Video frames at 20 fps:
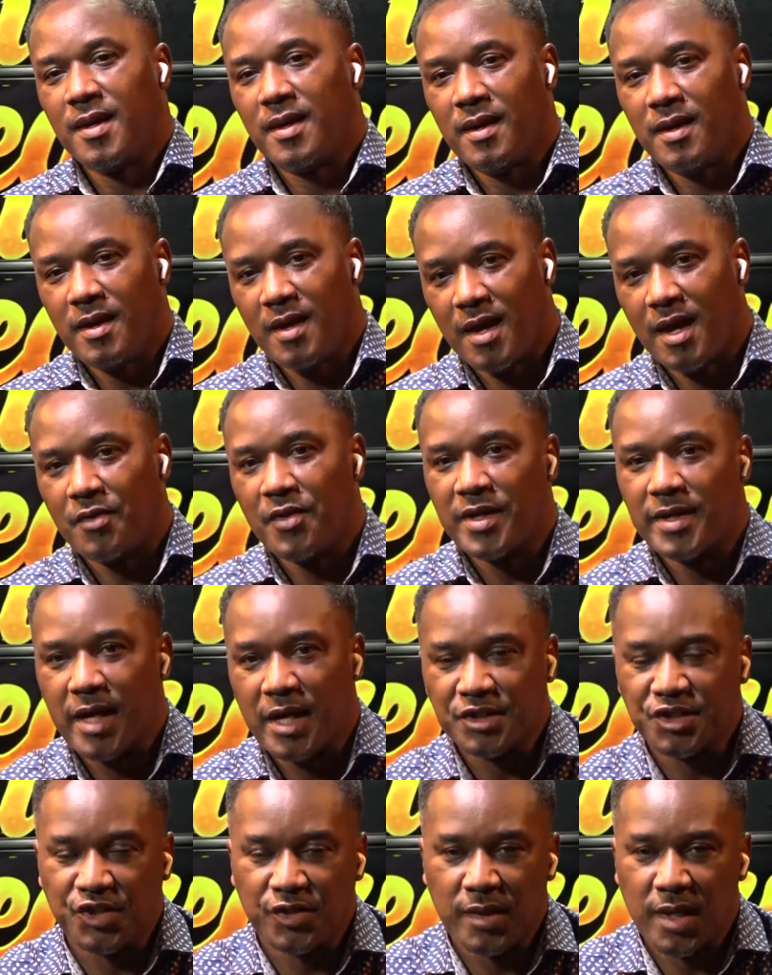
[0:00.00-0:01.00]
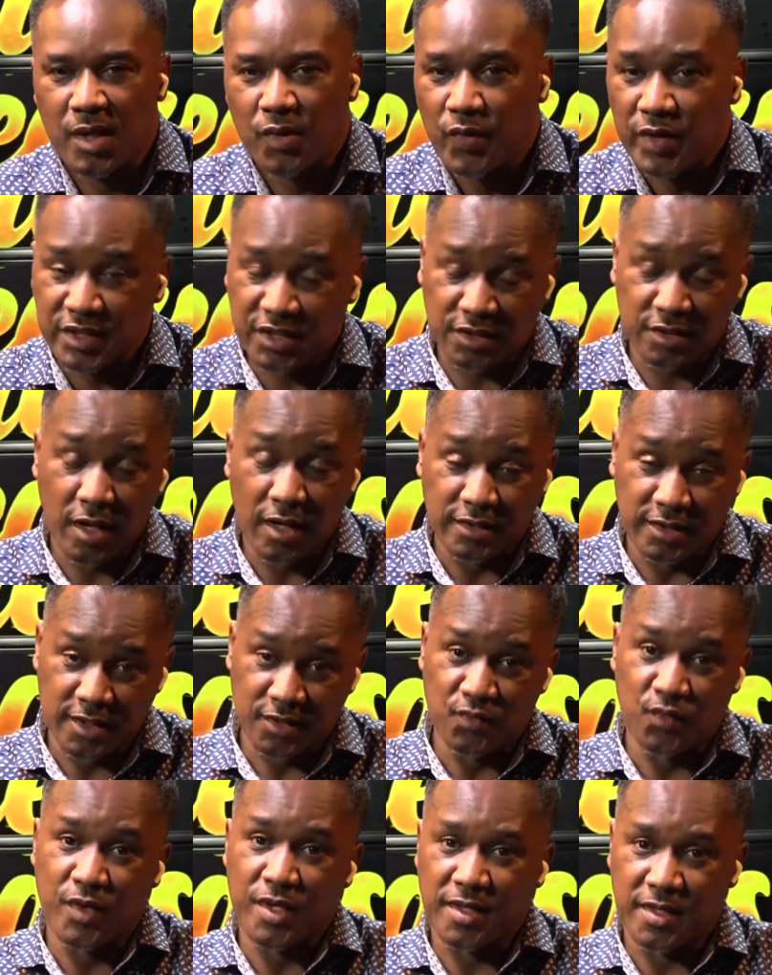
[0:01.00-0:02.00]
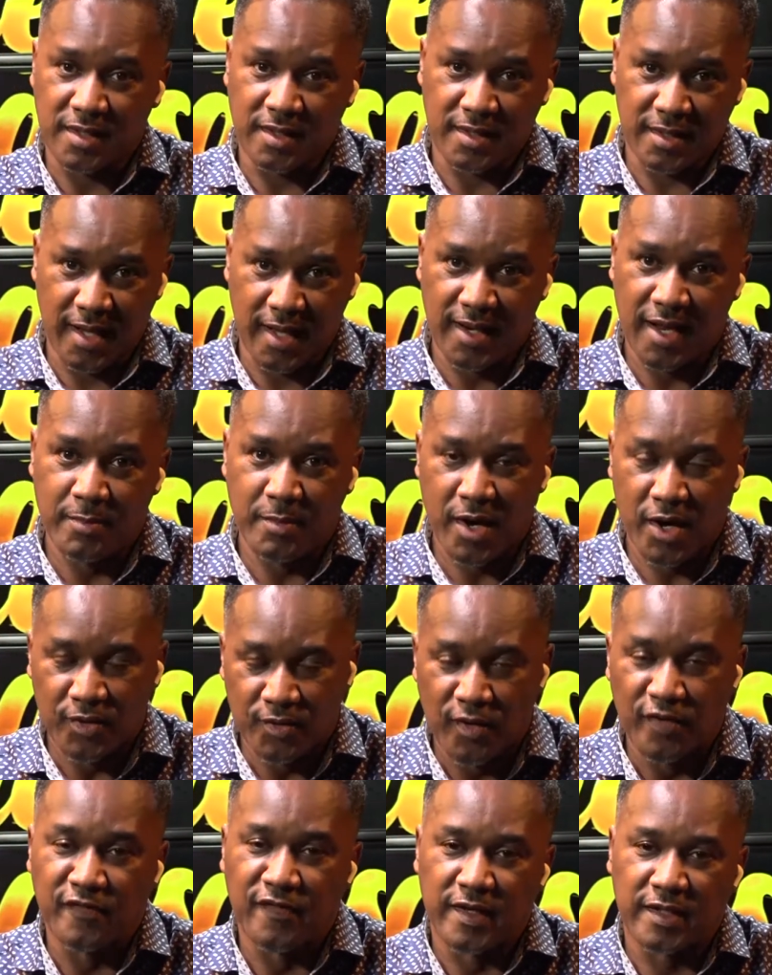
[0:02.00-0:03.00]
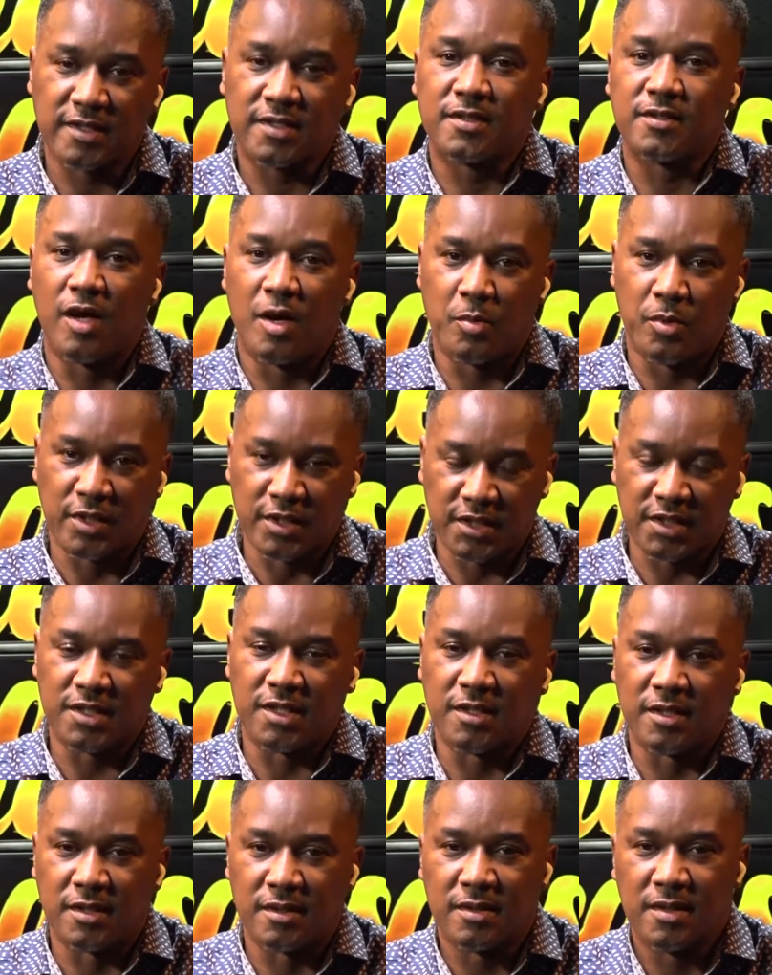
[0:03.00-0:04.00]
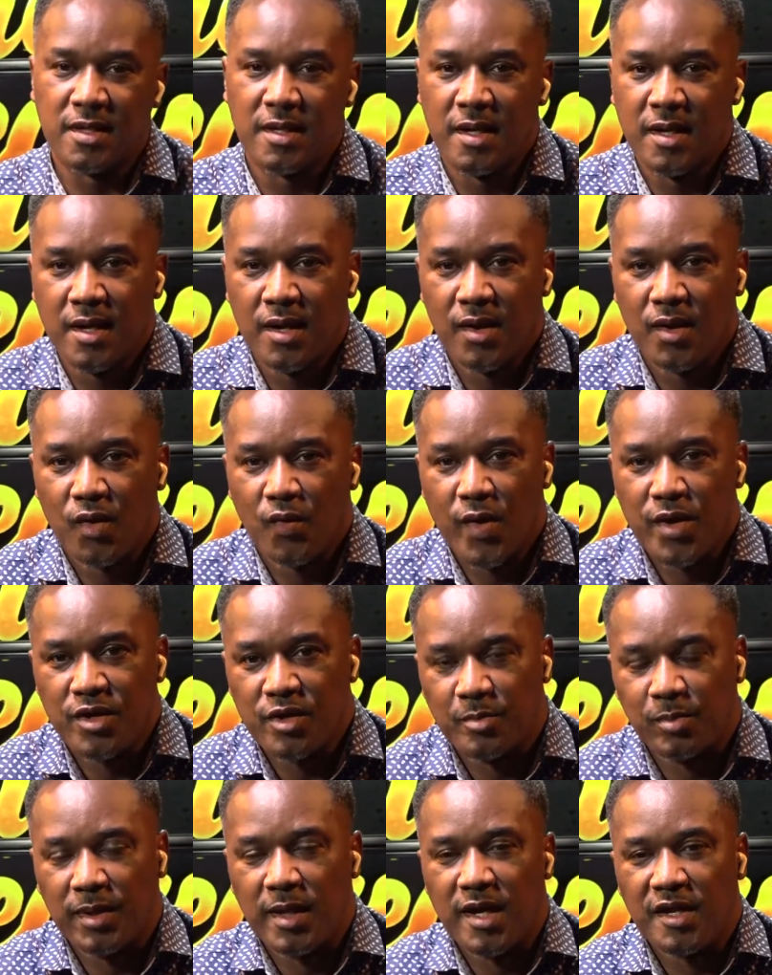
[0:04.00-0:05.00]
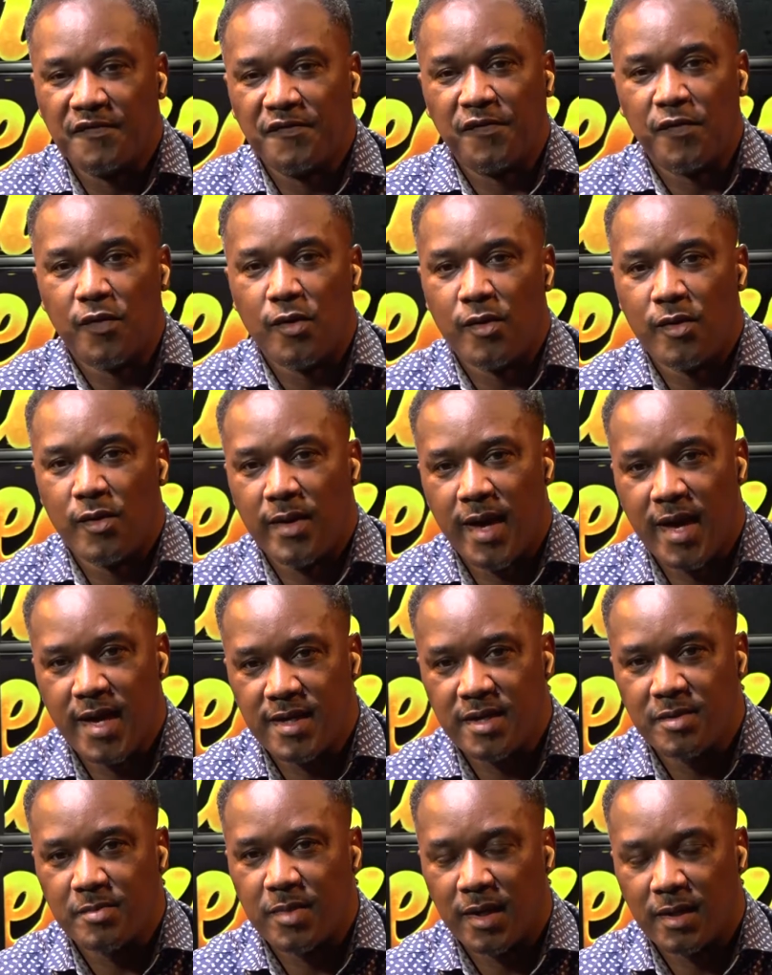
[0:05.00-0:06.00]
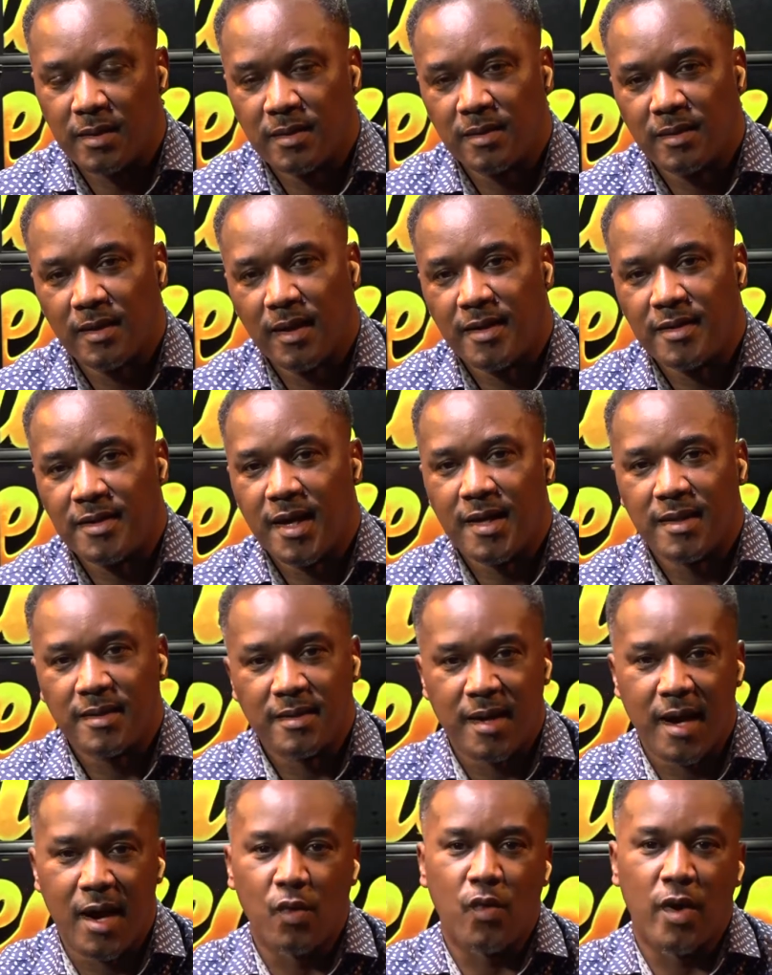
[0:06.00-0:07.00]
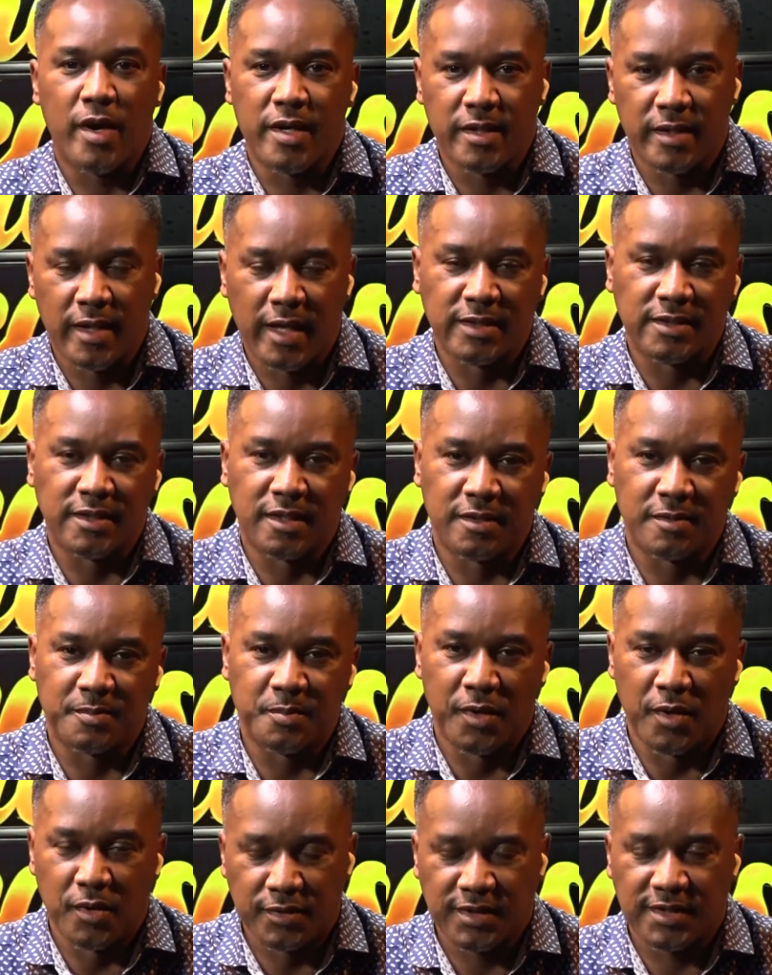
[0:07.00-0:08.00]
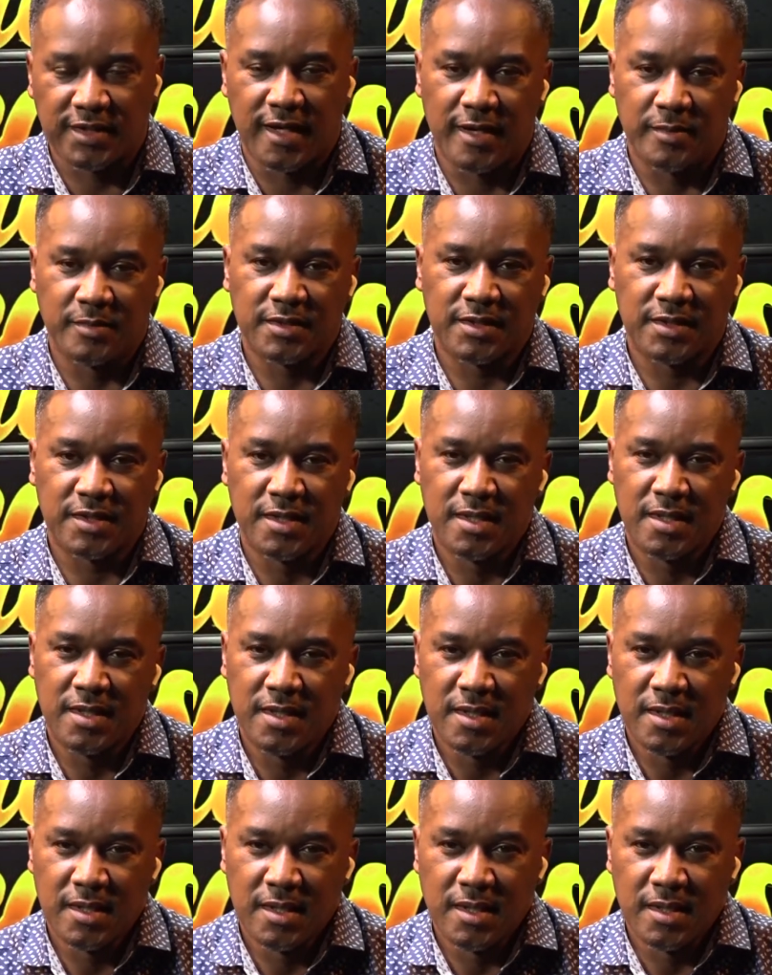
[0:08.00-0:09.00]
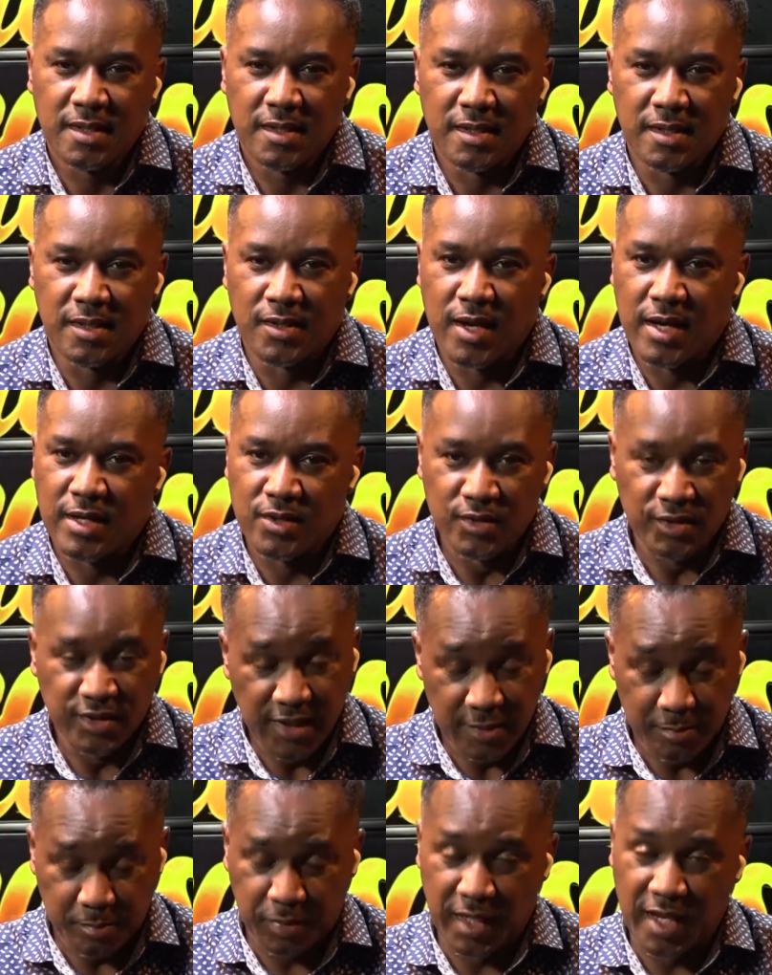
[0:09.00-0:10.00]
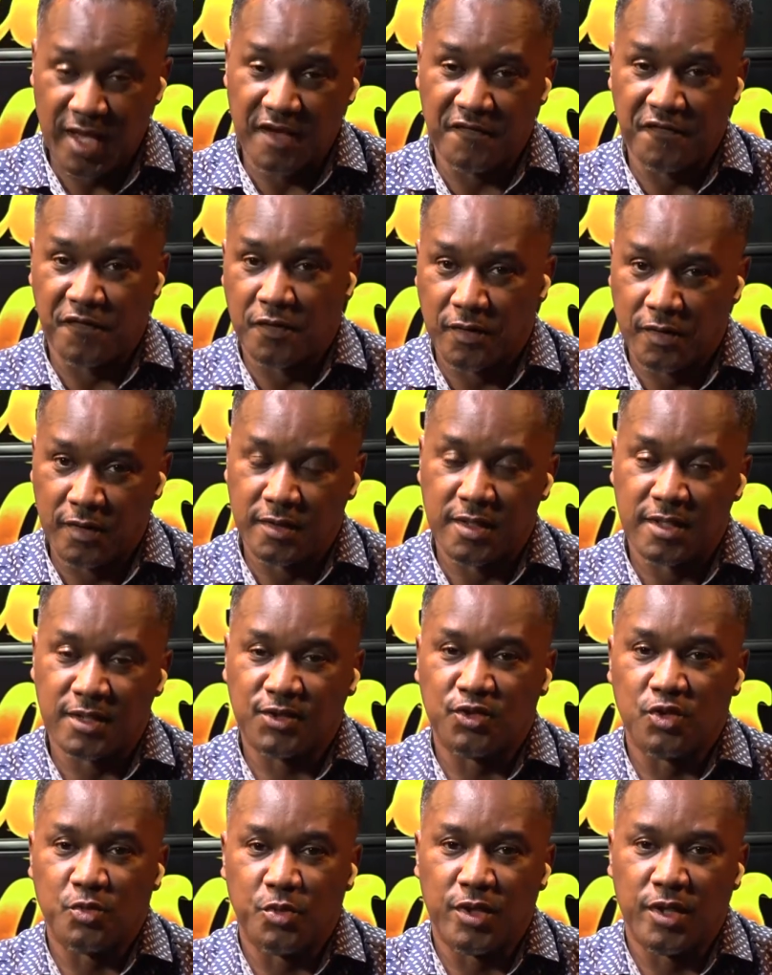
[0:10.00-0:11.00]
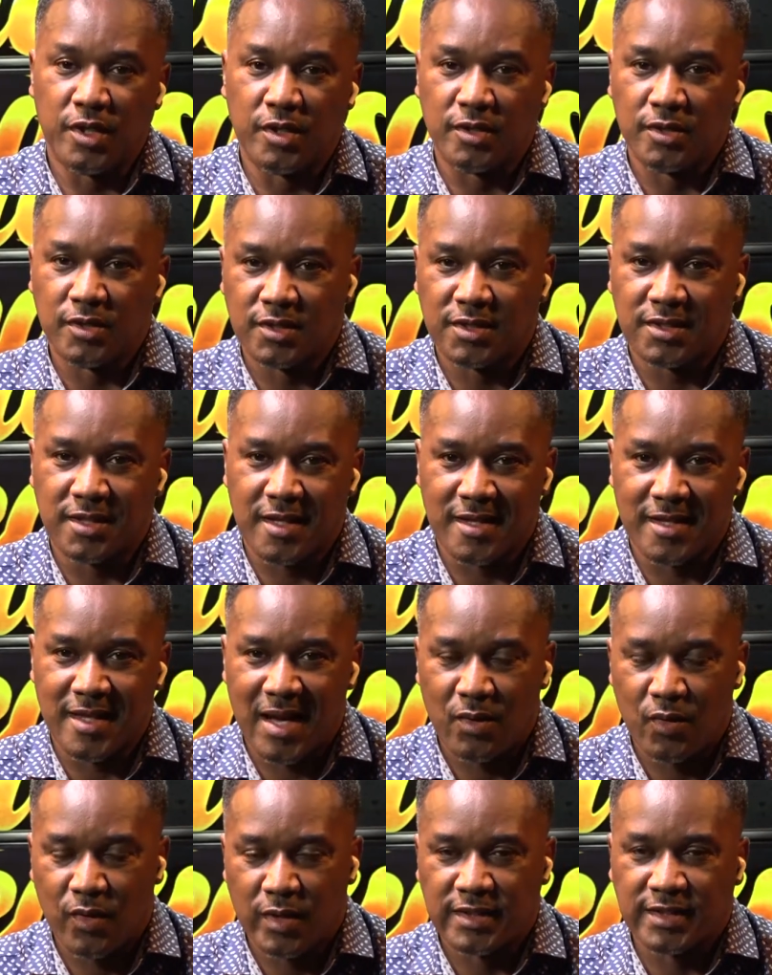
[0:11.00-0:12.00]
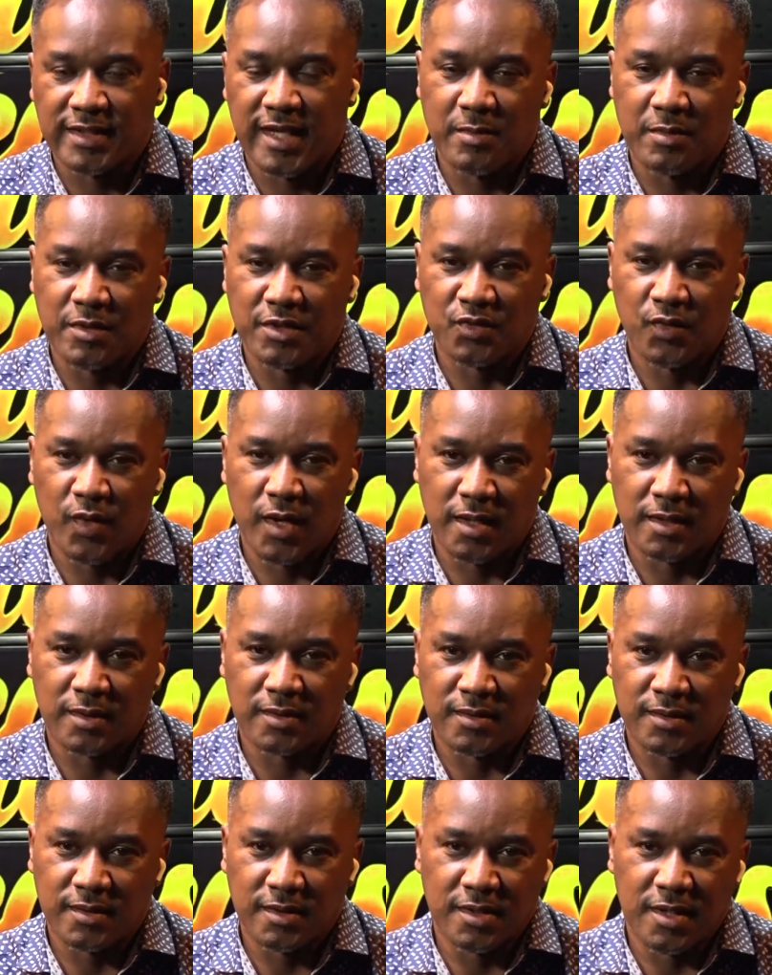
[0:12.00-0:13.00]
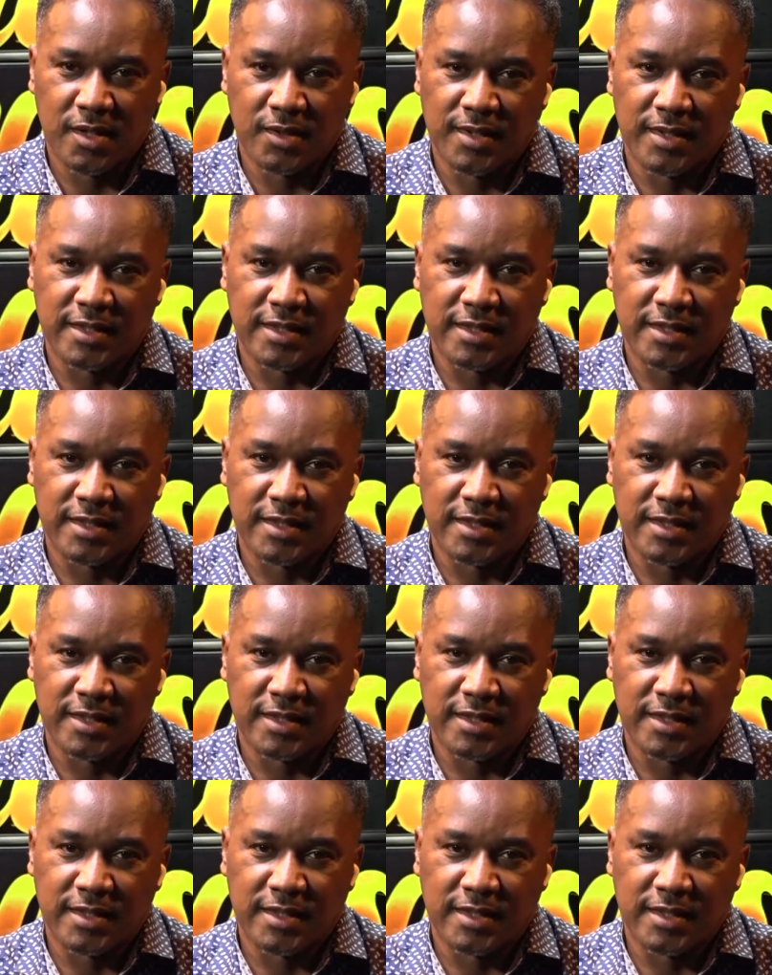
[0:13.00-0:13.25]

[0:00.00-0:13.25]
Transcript: here in Nigeria, which started with Calabar Rovers up until when you played for Enyimba and then Aqua United both times, you know, and you did play for the Super Eagles that one time as well.